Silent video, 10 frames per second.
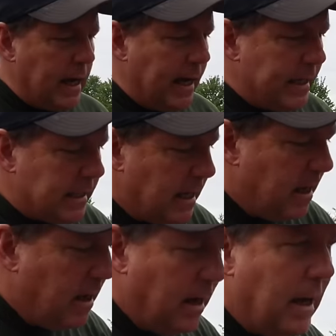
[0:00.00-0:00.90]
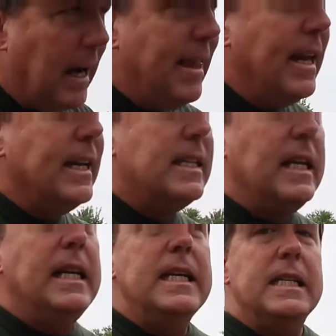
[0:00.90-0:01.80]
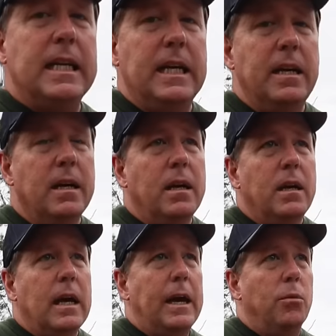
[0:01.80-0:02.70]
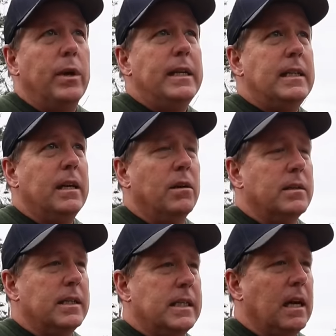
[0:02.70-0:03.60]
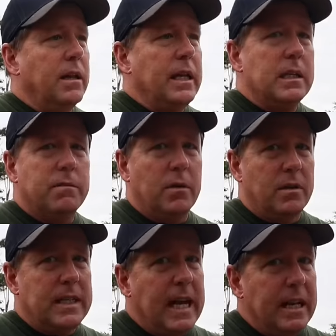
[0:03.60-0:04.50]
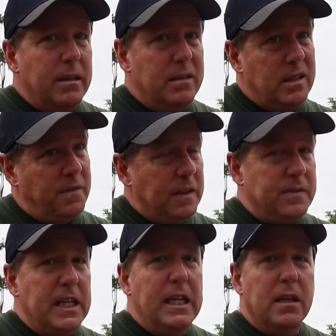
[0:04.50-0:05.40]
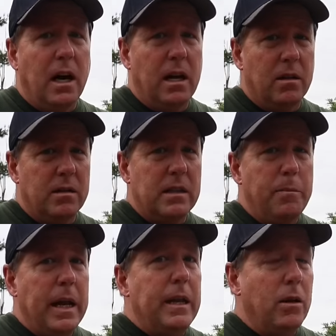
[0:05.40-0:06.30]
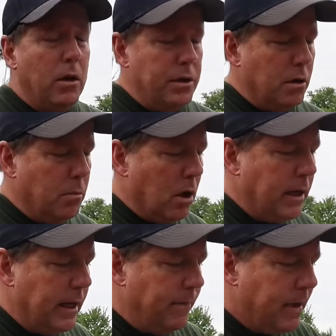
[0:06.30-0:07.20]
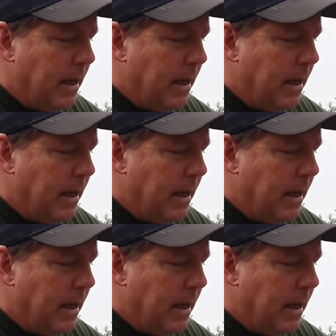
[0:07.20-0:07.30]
guys, I think it's easy at retail to sell these for 10 to $15, depending on your market.